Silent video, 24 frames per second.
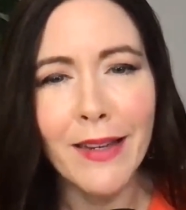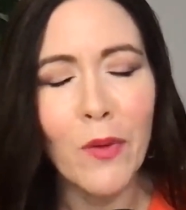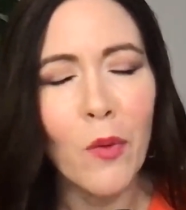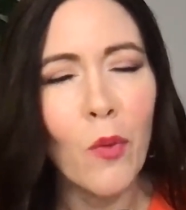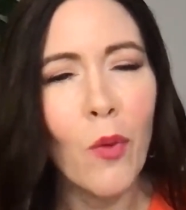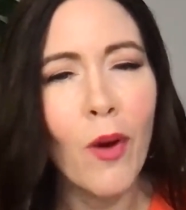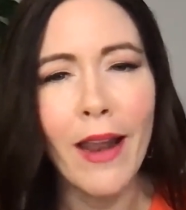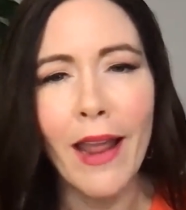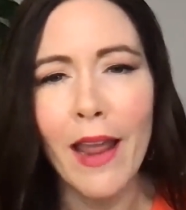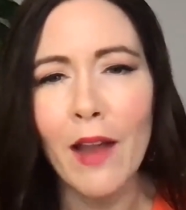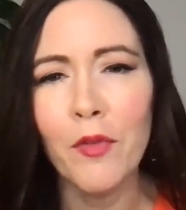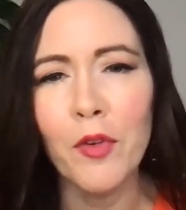
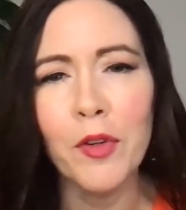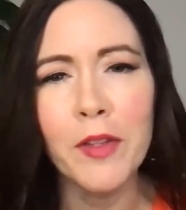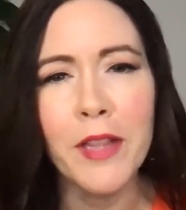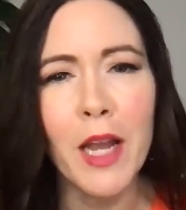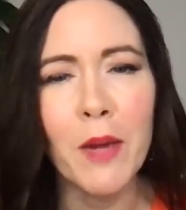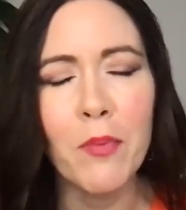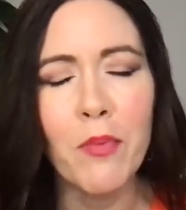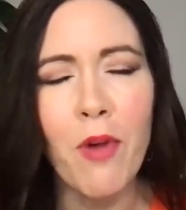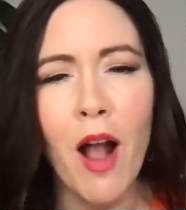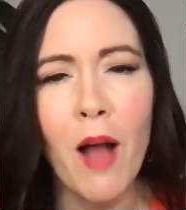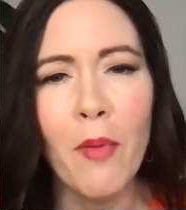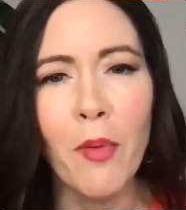whatever
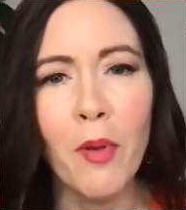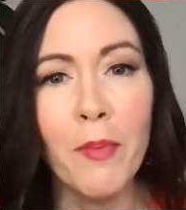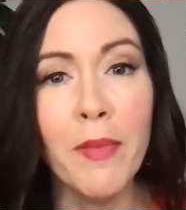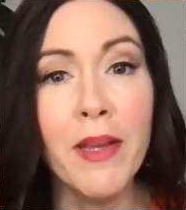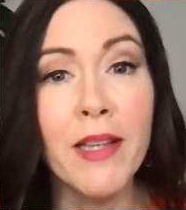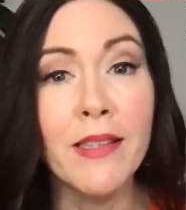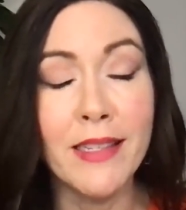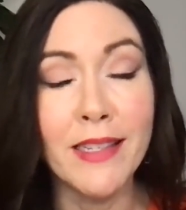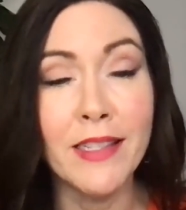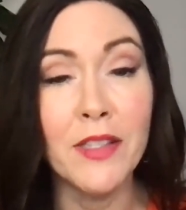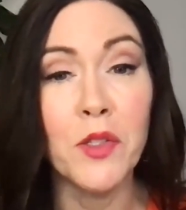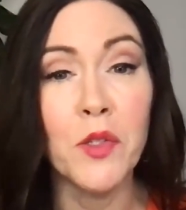that problem
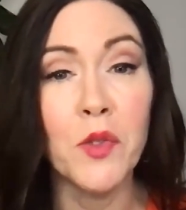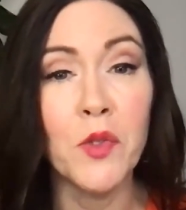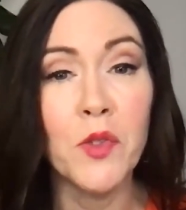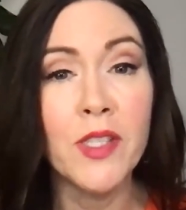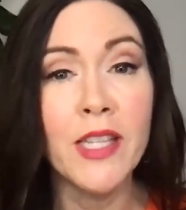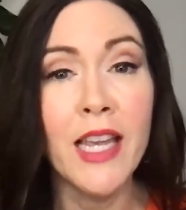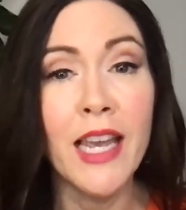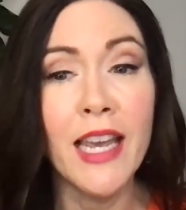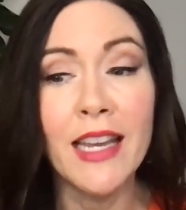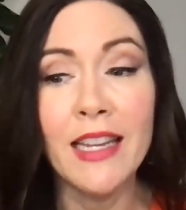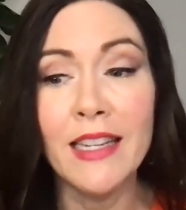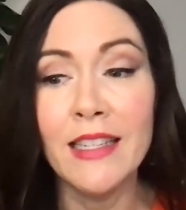is? And as you
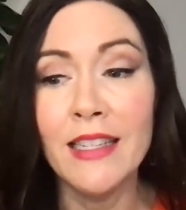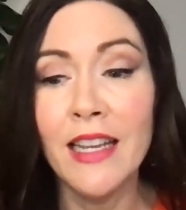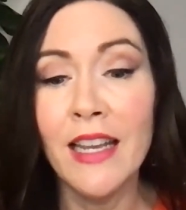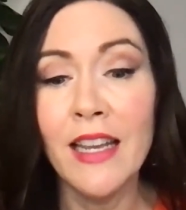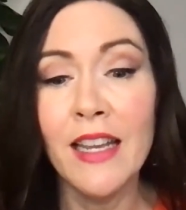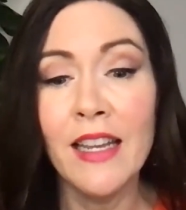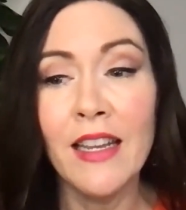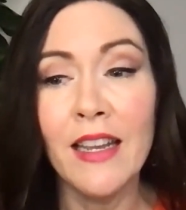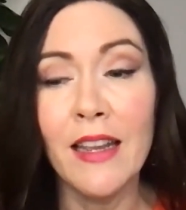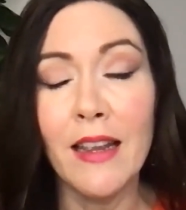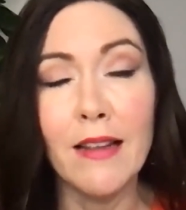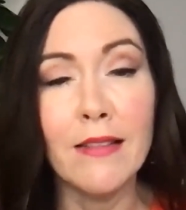said,
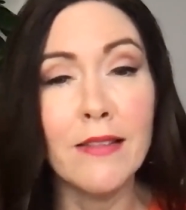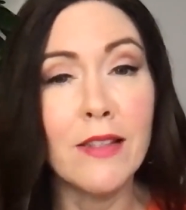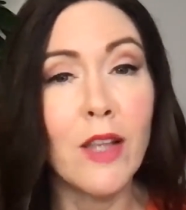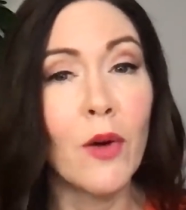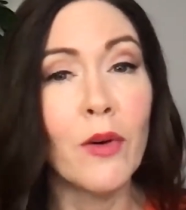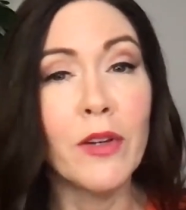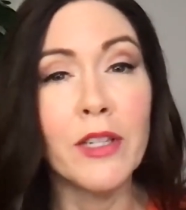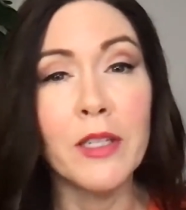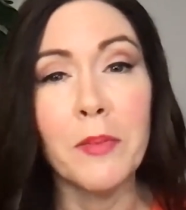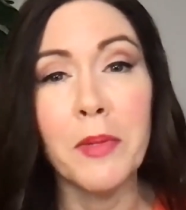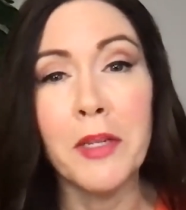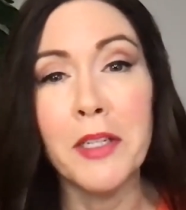it's
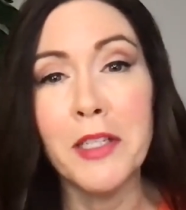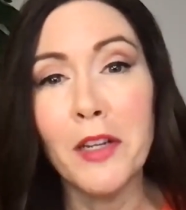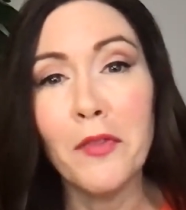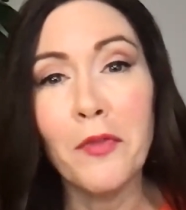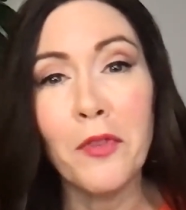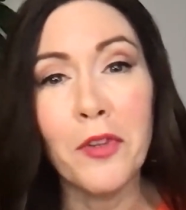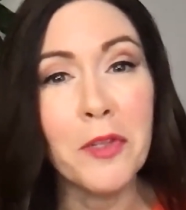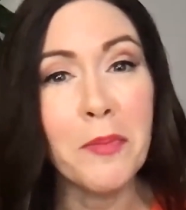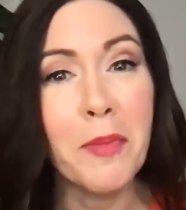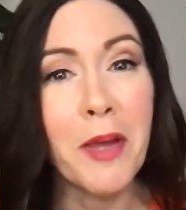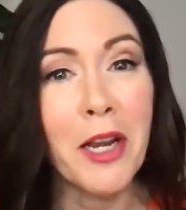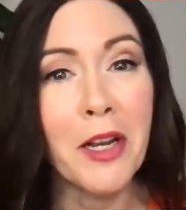going to be
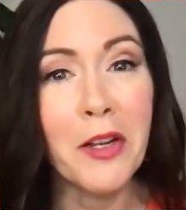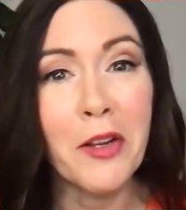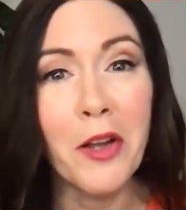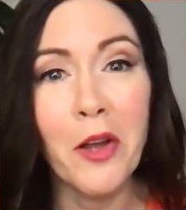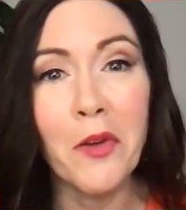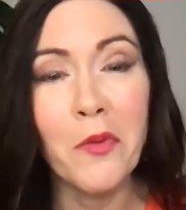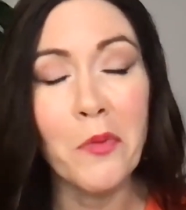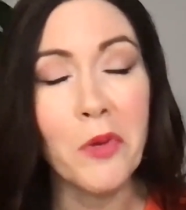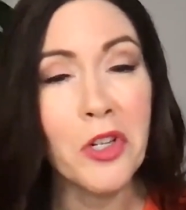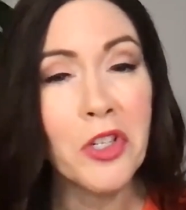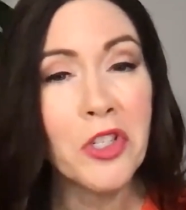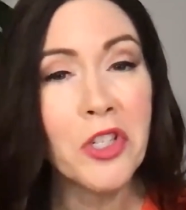different depending
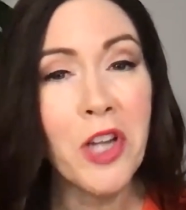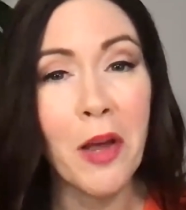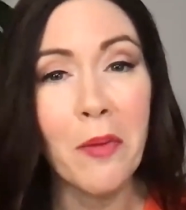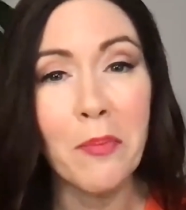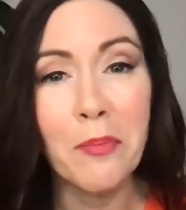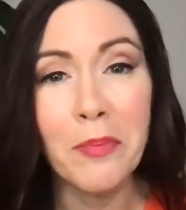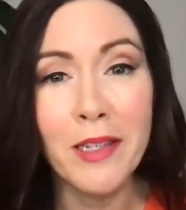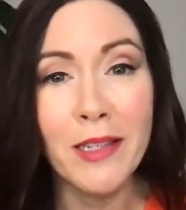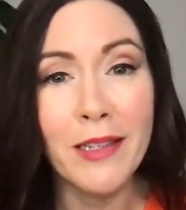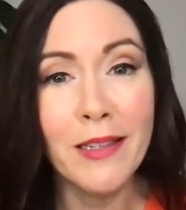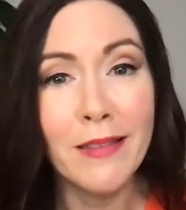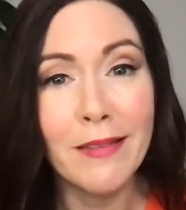on which
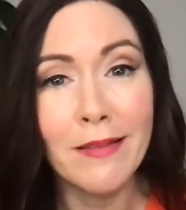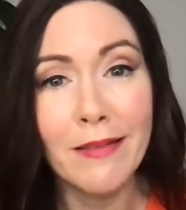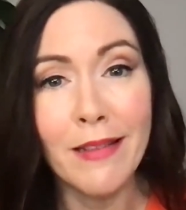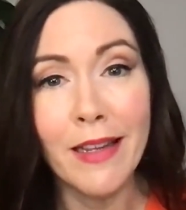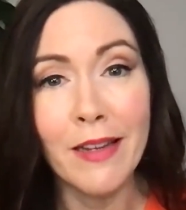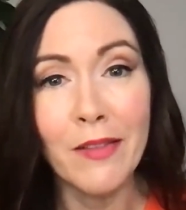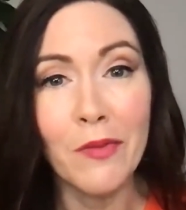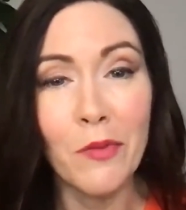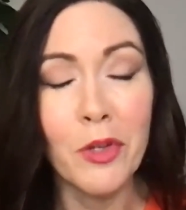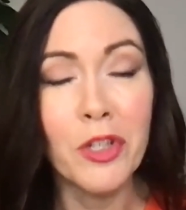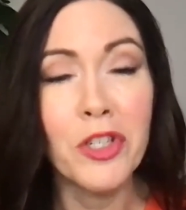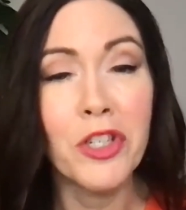company
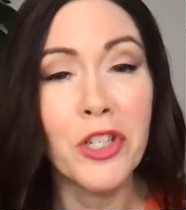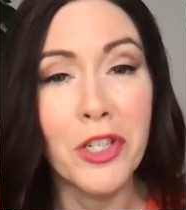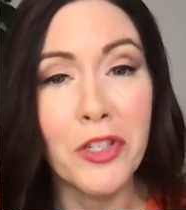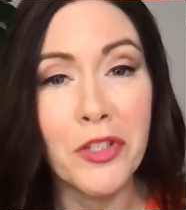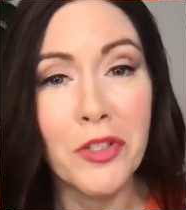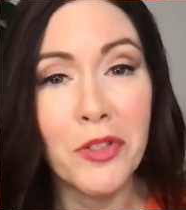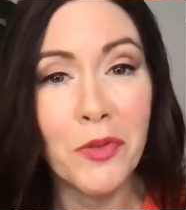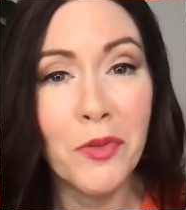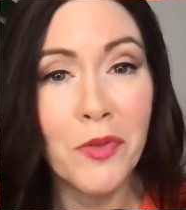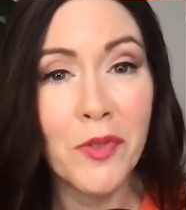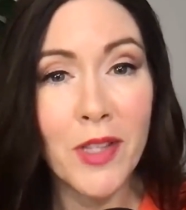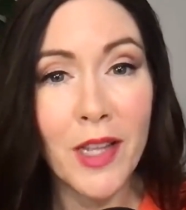and which
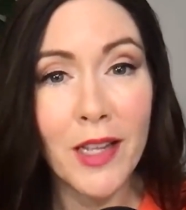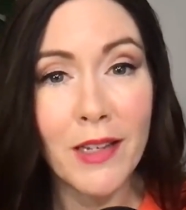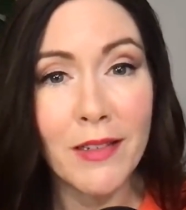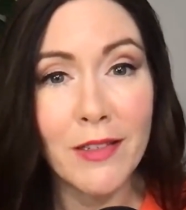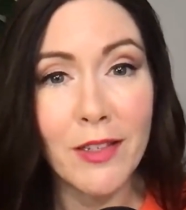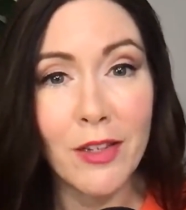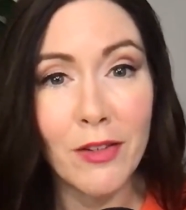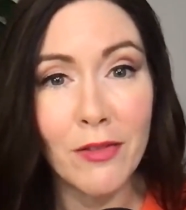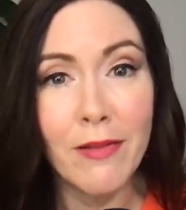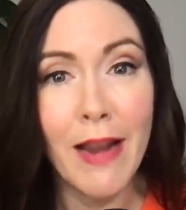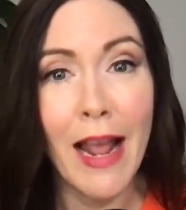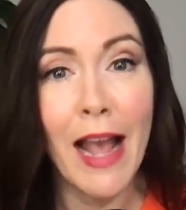issues that
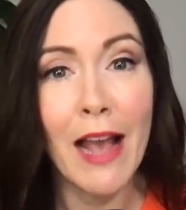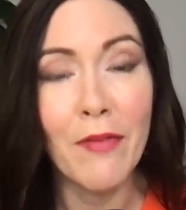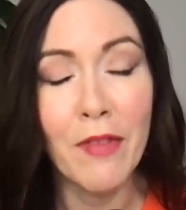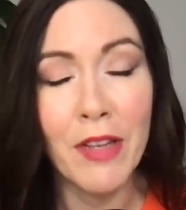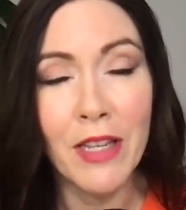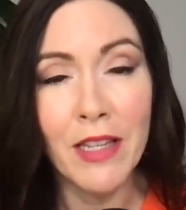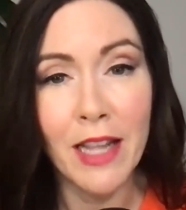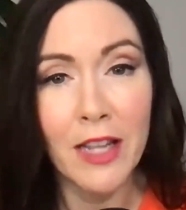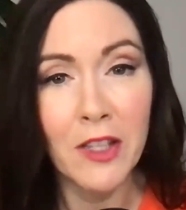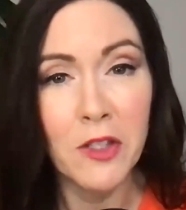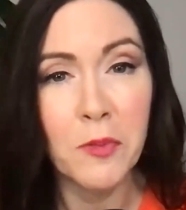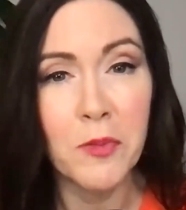you're having
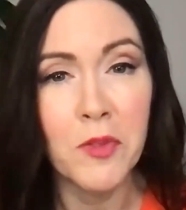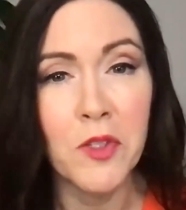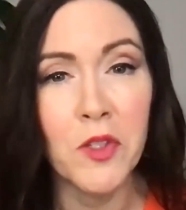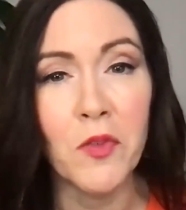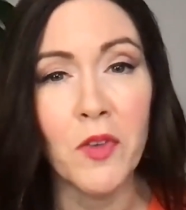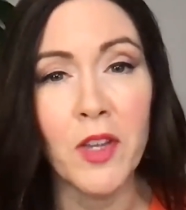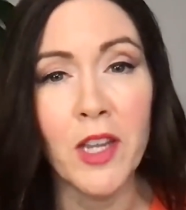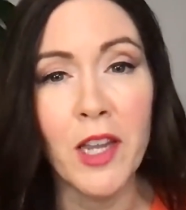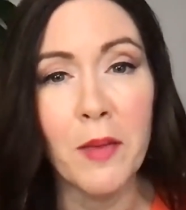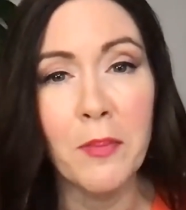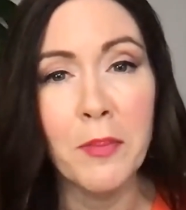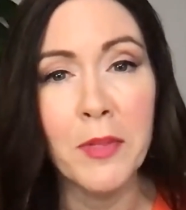in that
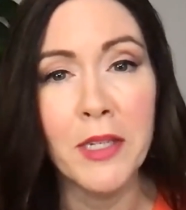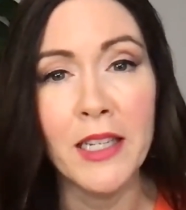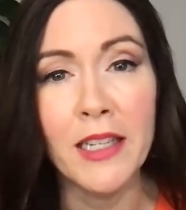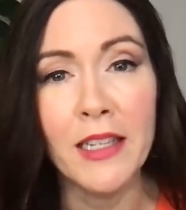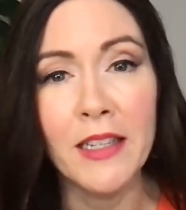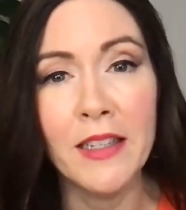specific company.